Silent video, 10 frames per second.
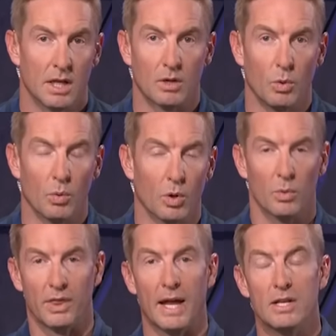like we were
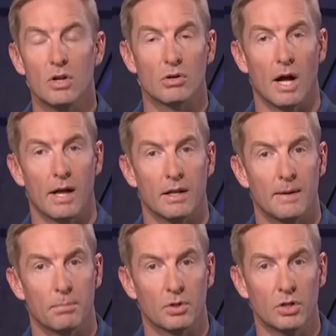with Aiden O'Connell
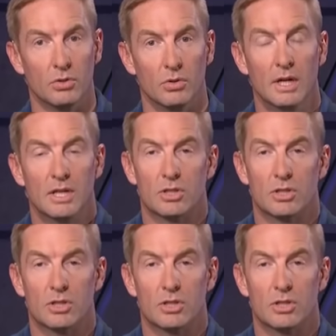at Purdue.